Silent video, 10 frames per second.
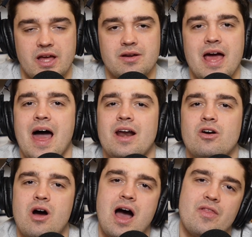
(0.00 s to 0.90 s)
And I don't
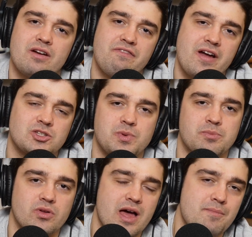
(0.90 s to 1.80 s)
know how that affects
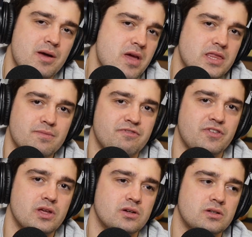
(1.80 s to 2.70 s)
people. That might make them
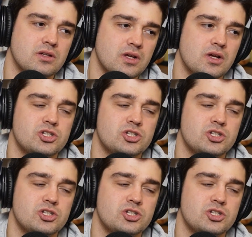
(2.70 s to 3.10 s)
feel